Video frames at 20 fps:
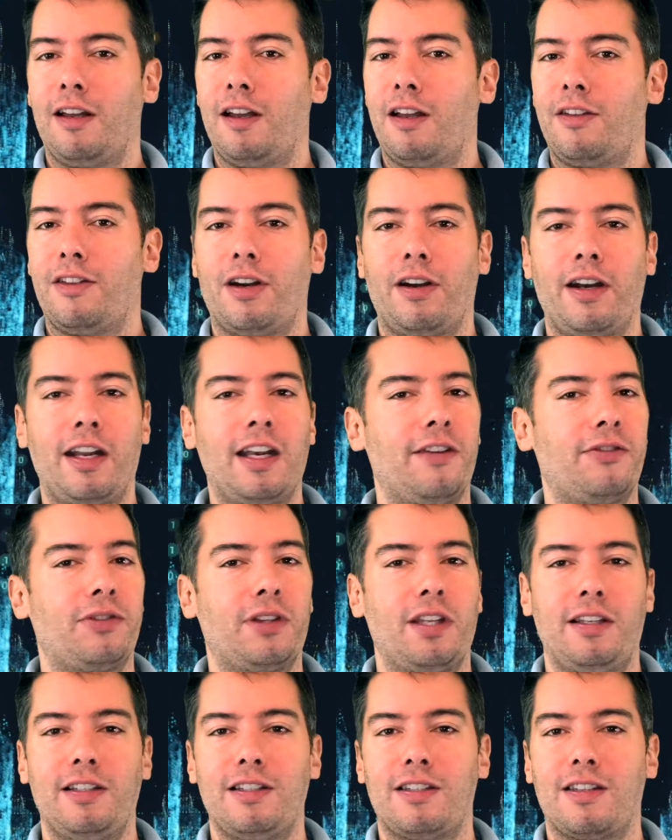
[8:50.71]
There are
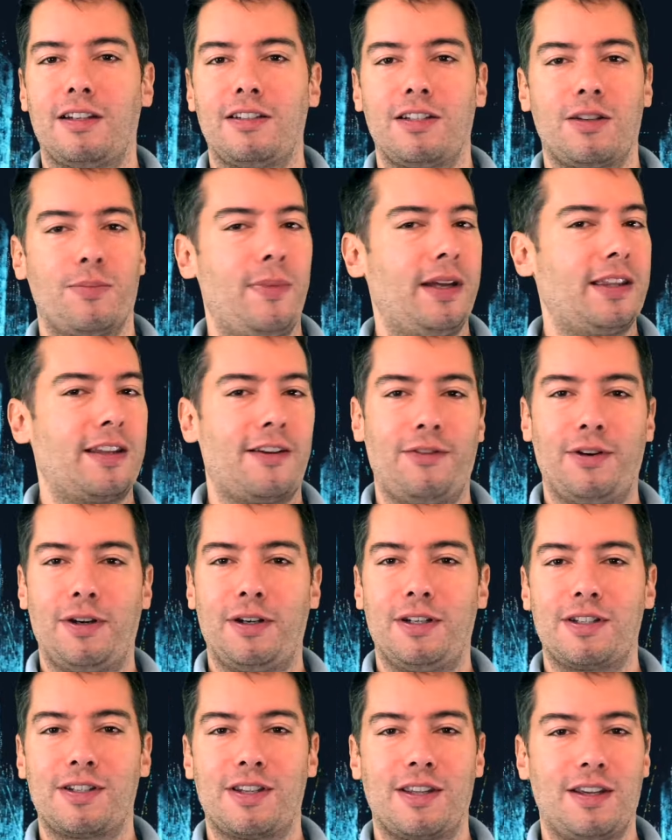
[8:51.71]
NFTs, there is
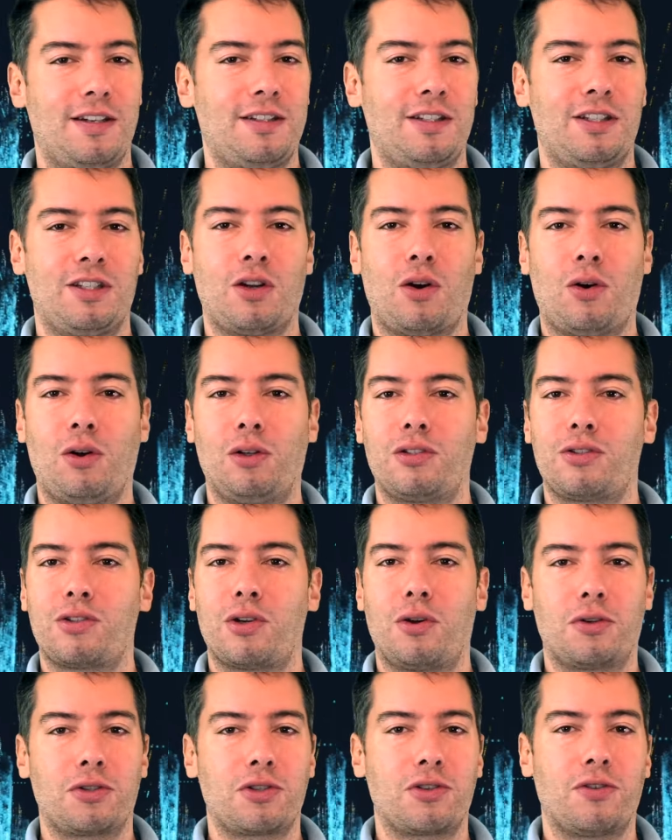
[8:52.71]
metaverse, there is all
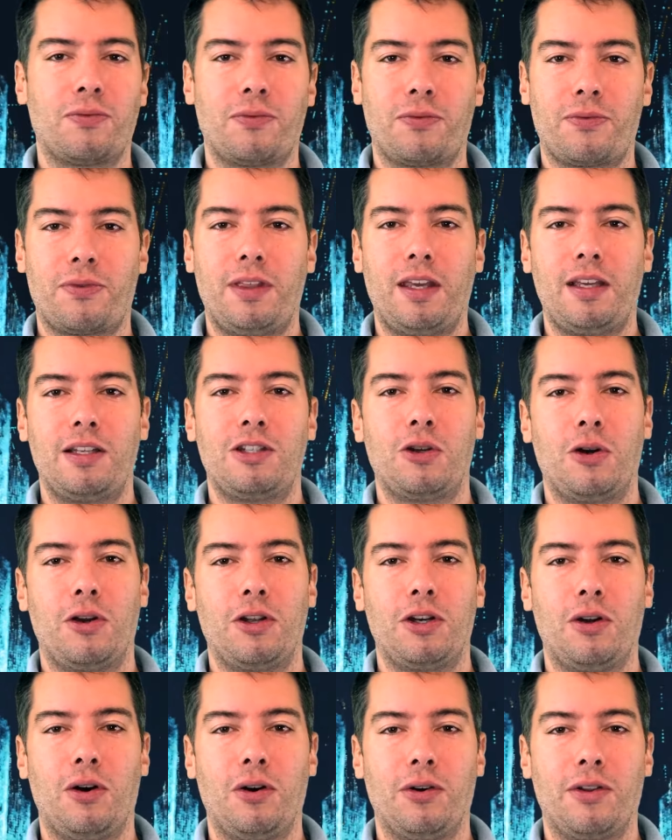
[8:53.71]
sorts of things going
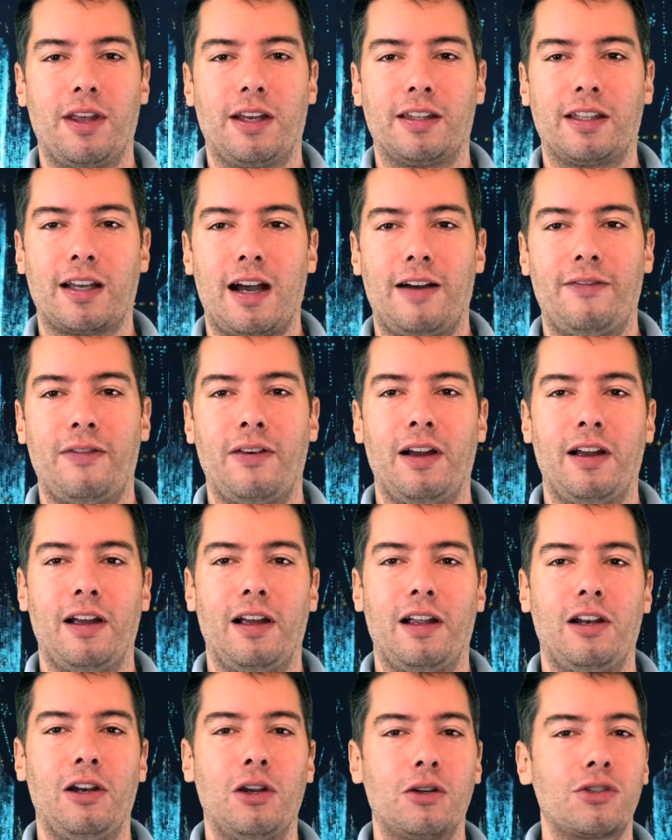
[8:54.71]
on that have
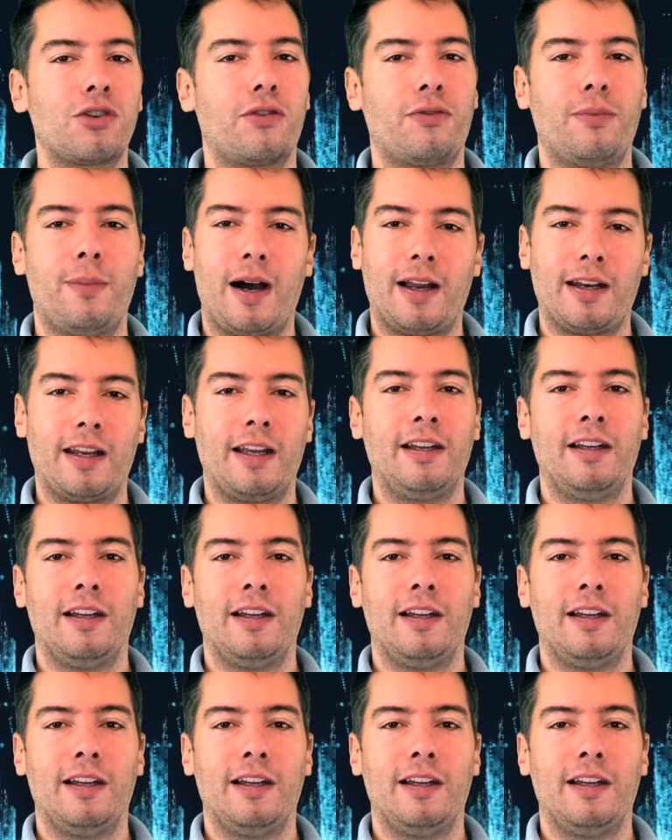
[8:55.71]
lots of money.